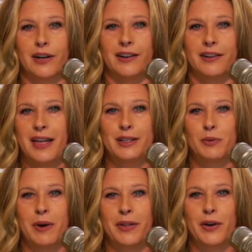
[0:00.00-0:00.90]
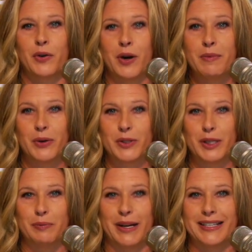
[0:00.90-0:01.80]
That's why they're criminals,
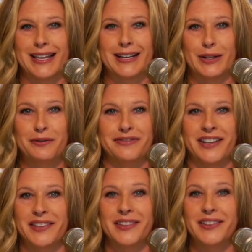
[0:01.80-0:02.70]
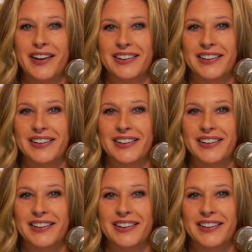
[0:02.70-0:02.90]
is because they don't follow the law.